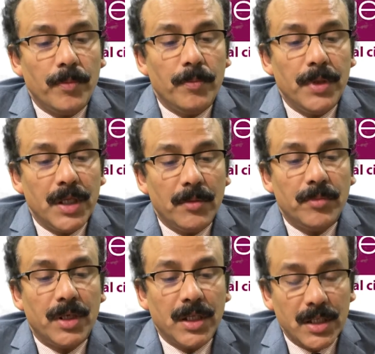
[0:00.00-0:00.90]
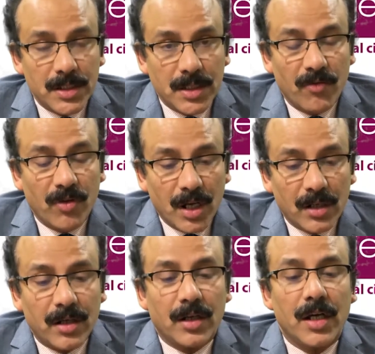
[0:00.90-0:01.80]
BMT is a
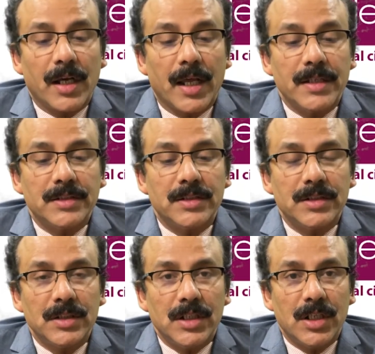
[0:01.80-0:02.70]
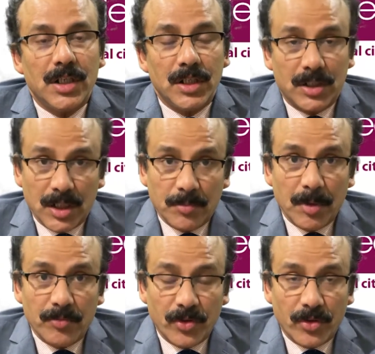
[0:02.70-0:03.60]
well-recognized
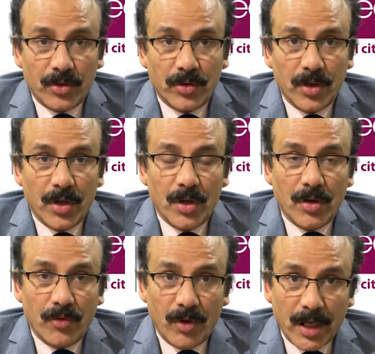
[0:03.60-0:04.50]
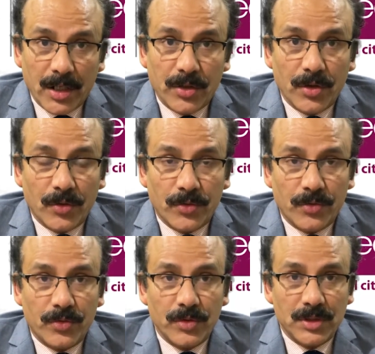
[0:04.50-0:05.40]
treatment for variety of
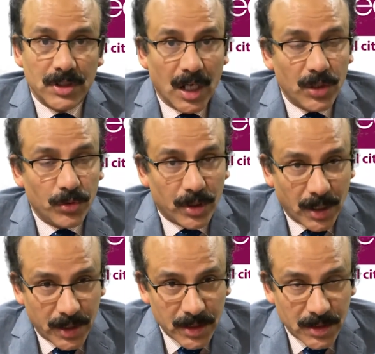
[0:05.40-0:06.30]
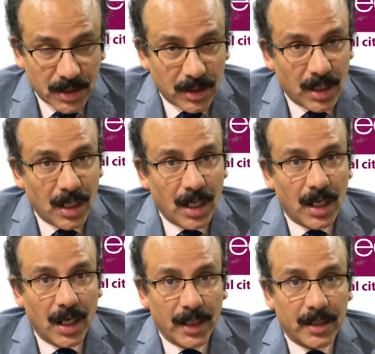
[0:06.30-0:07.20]
childhood condition
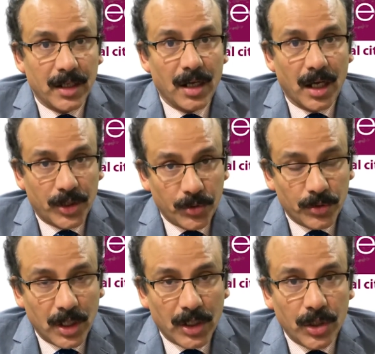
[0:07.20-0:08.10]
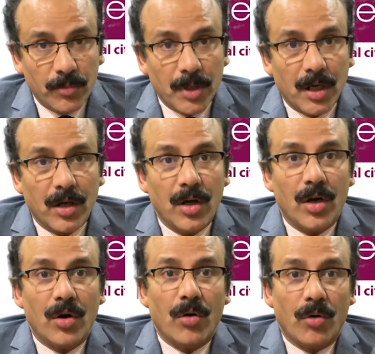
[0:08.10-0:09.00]
like acute leukemia
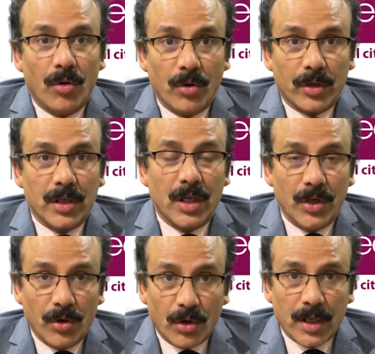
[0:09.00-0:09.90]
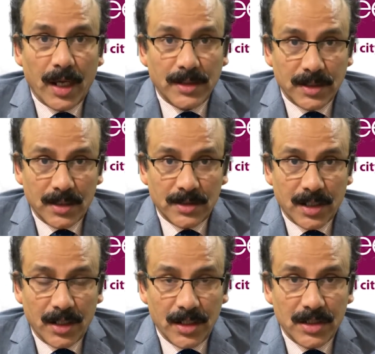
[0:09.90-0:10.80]
or non-cancerous
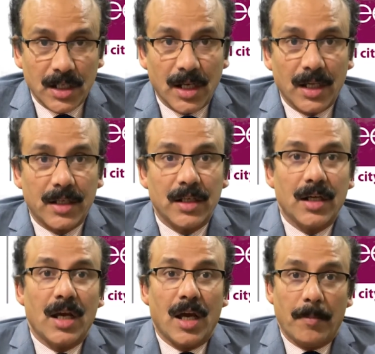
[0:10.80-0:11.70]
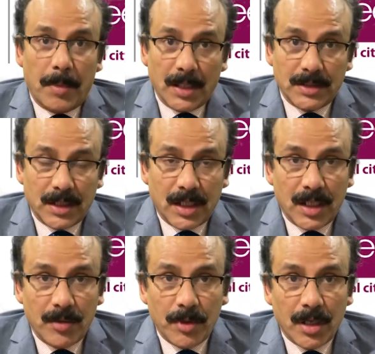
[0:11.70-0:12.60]
condition like aplastic
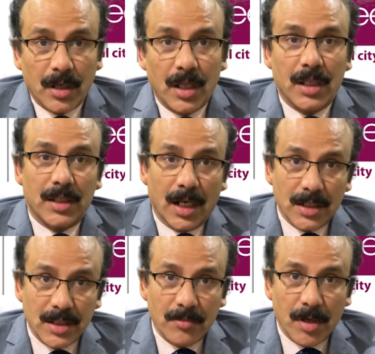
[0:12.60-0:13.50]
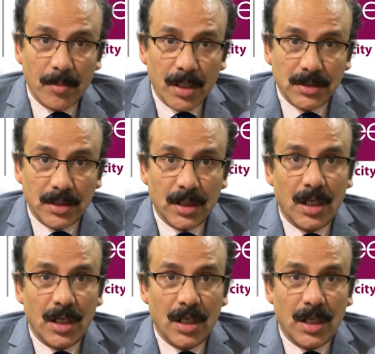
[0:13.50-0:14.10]
anemia, thalassemia major,